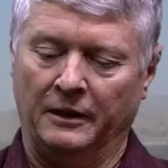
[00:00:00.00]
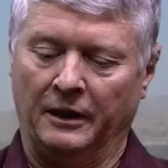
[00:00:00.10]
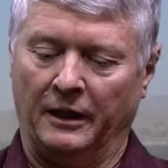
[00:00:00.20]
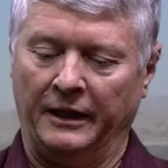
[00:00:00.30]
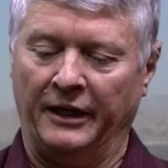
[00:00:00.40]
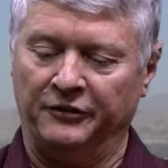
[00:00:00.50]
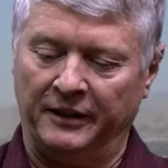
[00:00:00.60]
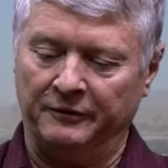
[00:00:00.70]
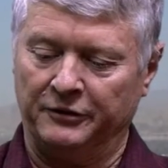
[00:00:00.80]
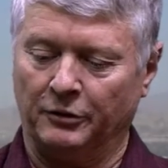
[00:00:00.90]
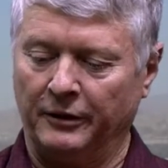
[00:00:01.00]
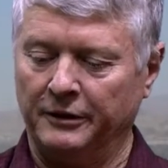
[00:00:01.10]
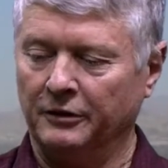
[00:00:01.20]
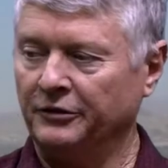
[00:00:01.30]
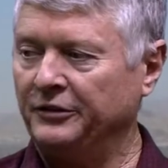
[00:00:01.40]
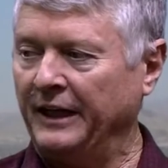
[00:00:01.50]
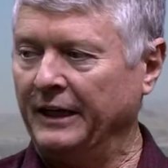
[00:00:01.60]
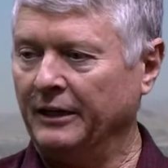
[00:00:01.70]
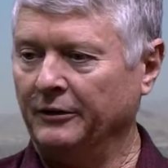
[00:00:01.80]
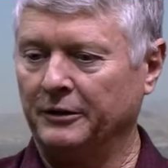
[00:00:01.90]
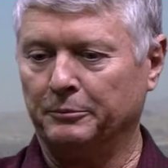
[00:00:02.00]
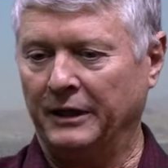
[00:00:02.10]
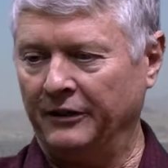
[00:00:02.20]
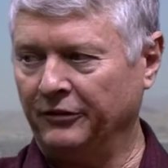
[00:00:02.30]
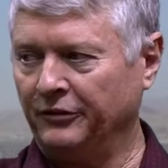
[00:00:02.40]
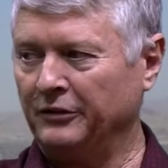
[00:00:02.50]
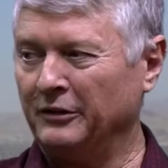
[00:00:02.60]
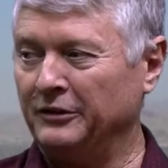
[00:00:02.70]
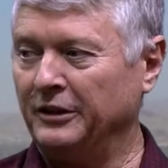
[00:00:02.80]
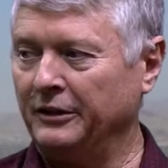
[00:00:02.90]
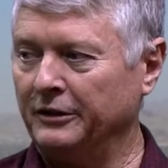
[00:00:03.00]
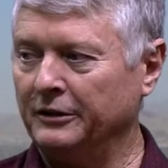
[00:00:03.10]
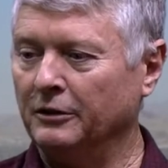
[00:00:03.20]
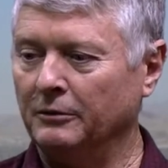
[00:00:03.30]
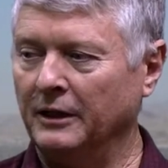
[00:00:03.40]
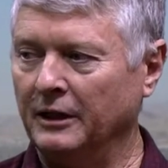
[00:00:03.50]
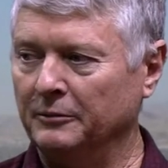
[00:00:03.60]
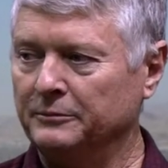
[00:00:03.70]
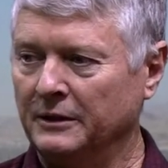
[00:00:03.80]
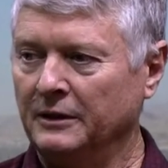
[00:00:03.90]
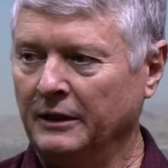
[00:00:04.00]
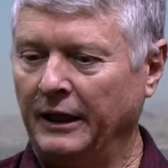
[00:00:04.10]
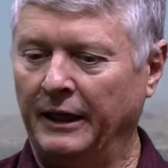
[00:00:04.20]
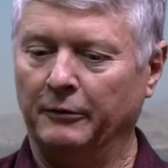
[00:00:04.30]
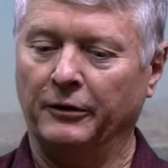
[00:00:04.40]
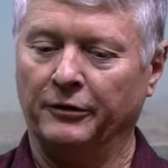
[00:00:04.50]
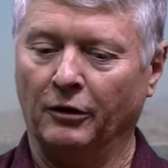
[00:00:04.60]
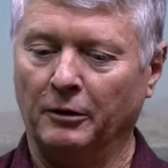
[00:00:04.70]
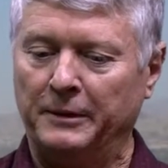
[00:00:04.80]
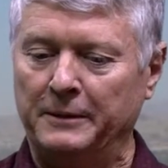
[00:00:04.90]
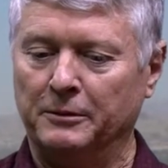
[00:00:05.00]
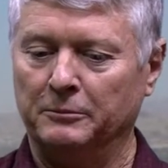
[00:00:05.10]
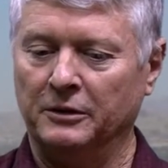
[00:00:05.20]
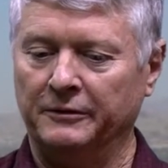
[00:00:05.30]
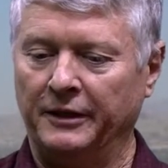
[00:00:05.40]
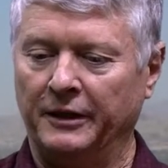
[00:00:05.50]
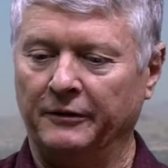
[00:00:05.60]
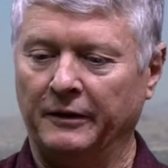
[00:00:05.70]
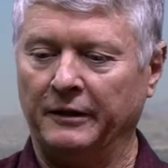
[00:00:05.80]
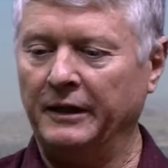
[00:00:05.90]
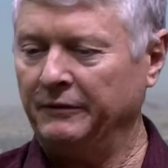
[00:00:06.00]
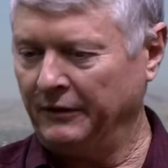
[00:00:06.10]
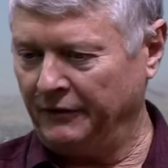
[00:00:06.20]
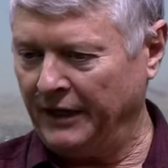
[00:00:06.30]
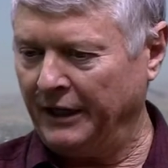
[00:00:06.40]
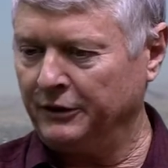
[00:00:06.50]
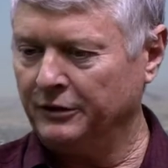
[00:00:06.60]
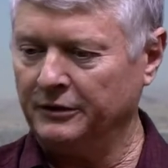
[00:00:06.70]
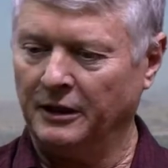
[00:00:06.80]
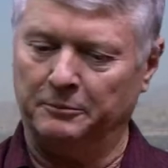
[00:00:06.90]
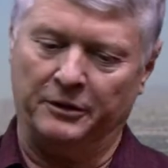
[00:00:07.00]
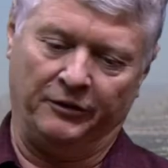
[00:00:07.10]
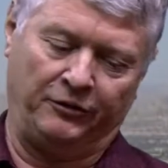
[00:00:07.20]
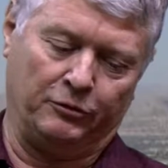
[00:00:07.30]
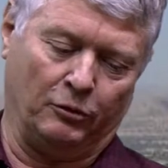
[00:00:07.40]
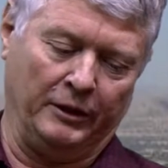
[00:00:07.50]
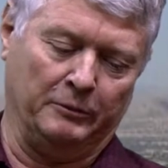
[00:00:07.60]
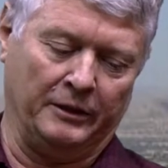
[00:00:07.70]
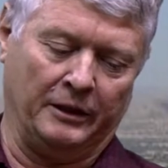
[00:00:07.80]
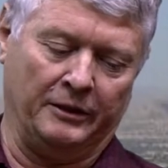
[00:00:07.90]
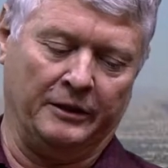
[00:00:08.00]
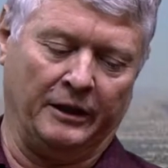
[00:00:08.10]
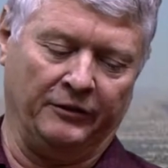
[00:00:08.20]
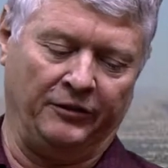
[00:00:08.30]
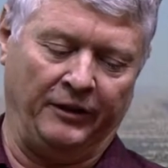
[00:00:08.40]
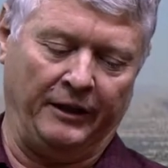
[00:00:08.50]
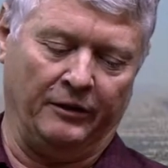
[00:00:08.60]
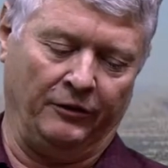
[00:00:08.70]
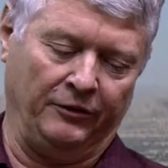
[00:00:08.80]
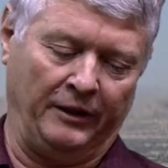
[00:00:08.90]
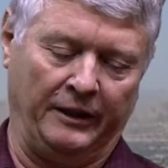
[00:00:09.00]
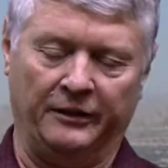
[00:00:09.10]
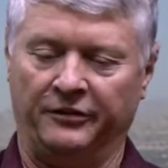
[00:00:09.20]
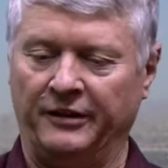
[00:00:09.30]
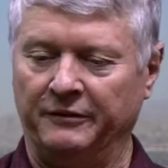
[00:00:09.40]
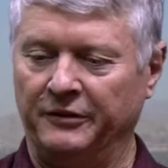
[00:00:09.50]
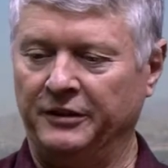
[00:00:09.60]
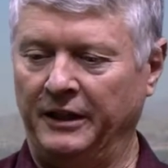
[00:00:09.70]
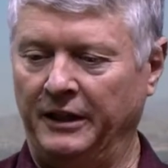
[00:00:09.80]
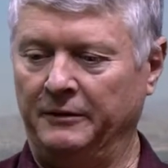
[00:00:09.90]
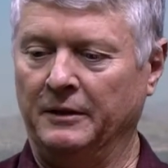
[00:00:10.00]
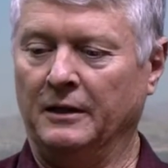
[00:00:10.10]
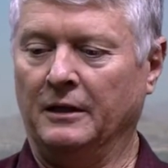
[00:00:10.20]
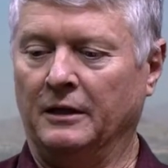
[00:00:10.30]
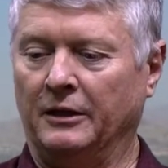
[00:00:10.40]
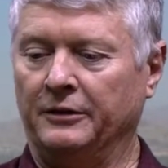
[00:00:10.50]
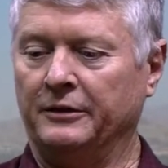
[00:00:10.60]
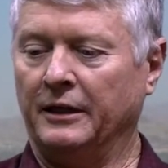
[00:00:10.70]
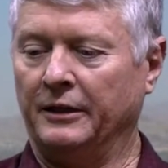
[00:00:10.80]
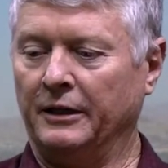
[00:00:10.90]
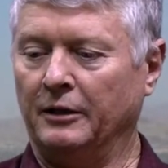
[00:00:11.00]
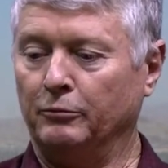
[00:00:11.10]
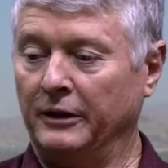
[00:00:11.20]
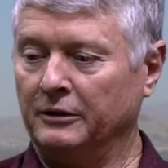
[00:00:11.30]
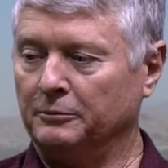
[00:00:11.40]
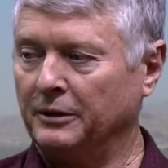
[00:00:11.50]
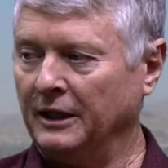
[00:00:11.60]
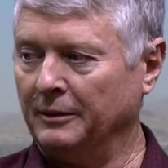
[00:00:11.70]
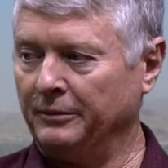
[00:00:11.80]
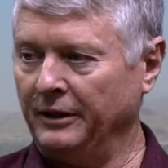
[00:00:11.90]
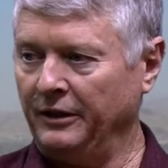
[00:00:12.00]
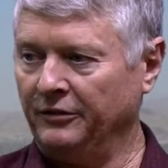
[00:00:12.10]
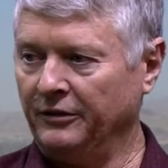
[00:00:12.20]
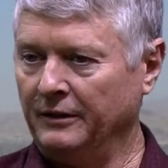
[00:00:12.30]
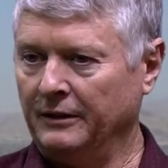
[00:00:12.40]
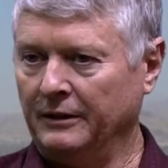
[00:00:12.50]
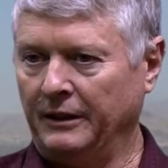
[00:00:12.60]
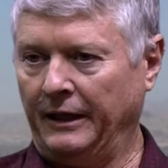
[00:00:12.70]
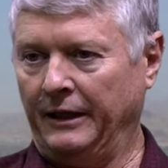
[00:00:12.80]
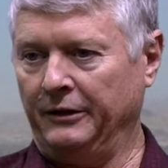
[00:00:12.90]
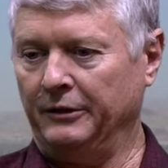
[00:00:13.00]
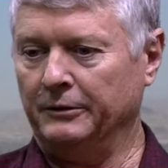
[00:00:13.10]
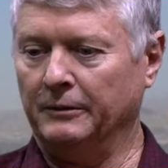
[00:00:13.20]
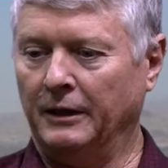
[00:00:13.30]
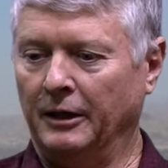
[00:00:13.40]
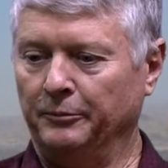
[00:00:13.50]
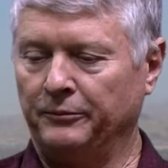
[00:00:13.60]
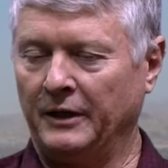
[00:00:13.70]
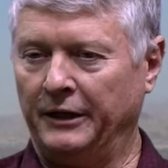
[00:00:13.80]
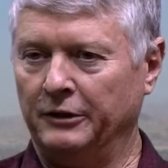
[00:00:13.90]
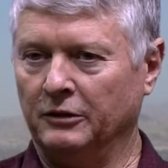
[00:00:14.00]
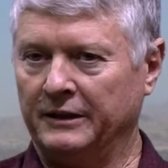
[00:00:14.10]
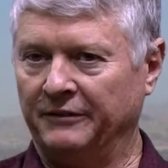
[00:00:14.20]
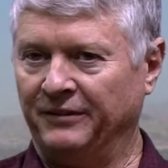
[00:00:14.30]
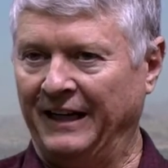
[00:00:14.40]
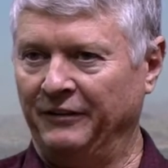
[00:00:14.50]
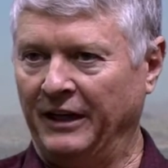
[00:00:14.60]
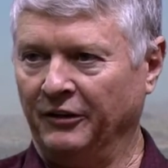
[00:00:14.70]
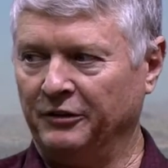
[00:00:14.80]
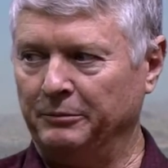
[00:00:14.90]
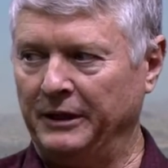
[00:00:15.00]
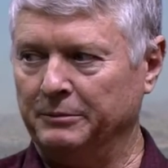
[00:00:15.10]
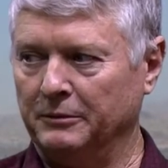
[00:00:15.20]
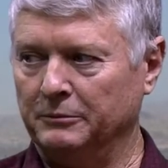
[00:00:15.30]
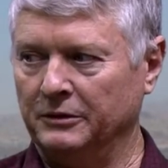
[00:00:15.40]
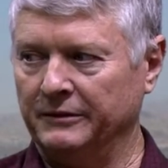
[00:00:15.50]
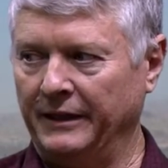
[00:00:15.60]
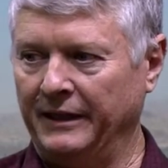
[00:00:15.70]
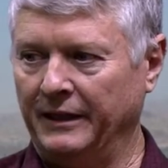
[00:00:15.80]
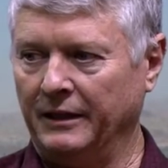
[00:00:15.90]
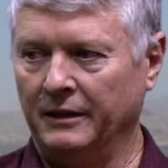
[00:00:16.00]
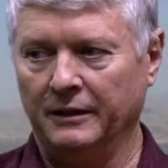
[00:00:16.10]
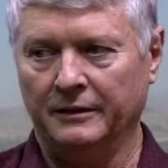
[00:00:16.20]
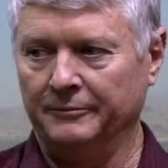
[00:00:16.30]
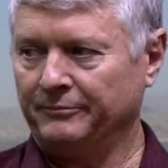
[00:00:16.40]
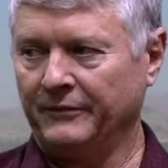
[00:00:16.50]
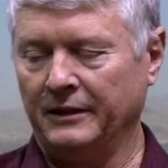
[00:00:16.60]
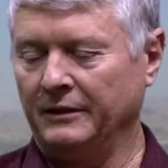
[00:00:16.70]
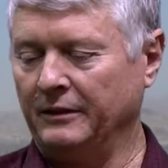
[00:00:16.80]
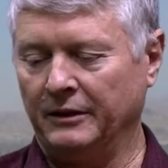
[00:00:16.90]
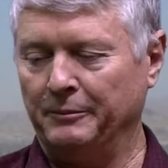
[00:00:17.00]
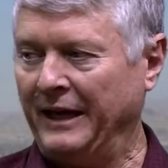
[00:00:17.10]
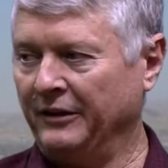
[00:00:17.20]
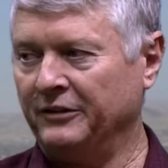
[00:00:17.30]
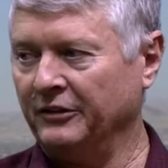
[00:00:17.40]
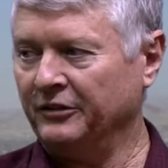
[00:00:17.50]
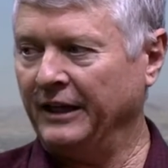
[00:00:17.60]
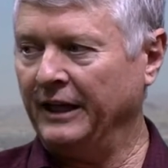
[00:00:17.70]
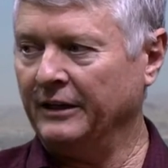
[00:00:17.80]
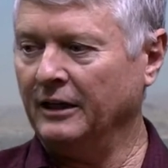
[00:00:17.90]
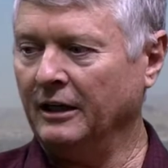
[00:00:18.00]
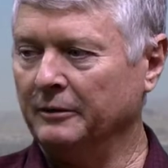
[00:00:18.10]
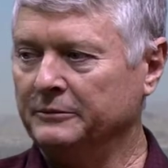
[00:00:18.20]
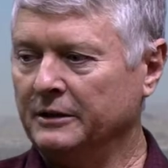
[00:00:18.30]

inventory goes down, the prices are going to tend to go up. And right. With all the people moving here, even if you add your numbers, 2,100 on sales and then 1,700 on rental properties, and you look at 5,000 people moving in, the math doesn't add up.